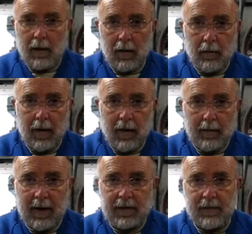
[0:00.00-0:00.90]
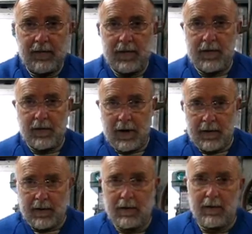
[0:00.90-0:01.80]
One of the parts of
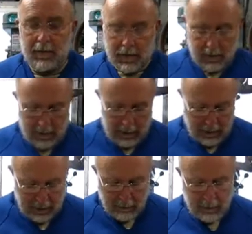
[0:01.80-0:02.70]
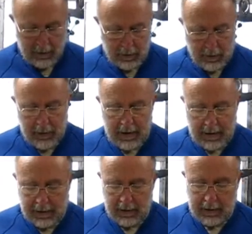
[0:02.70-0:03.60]
restoration that you need to
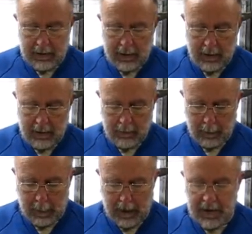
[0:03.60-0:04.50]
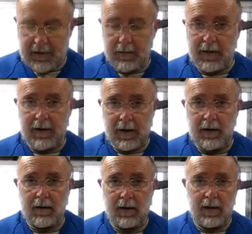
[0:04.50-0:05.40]
address is the
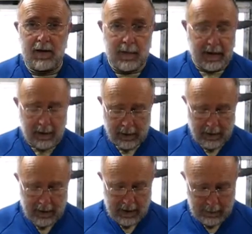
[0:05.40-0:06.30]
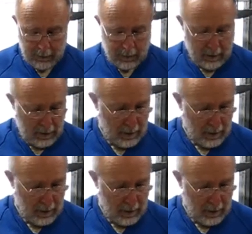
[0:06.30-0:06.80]
instrumentation that goes back into the dashboard.